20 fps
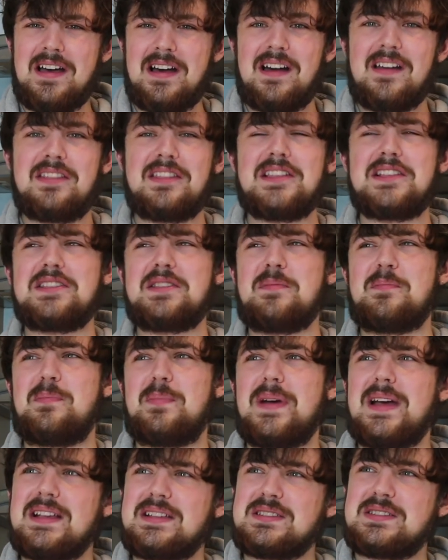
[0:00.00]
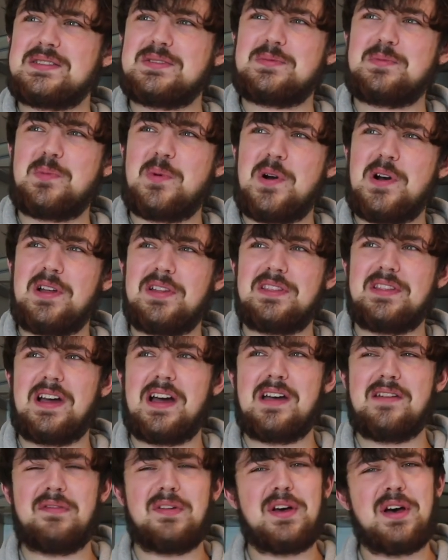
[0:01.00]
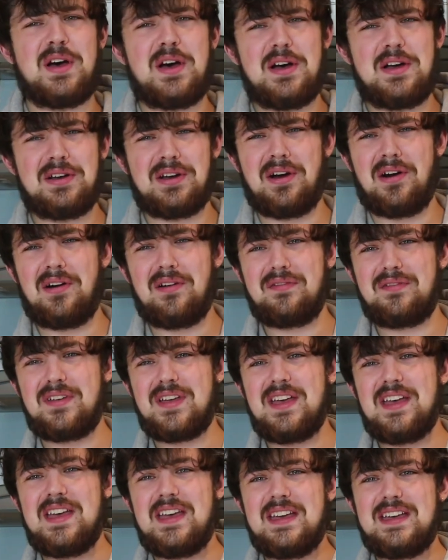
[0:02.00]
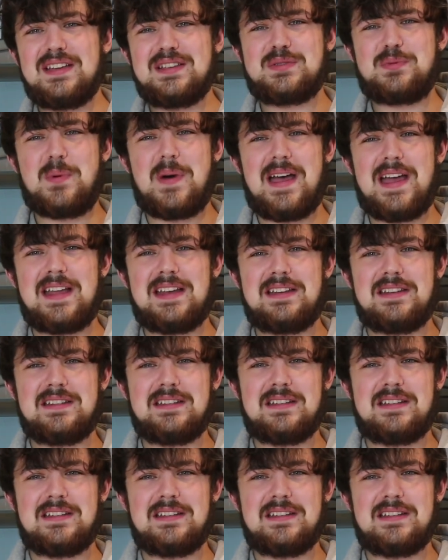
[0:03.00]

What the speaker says: I think the best one that I've heard of is where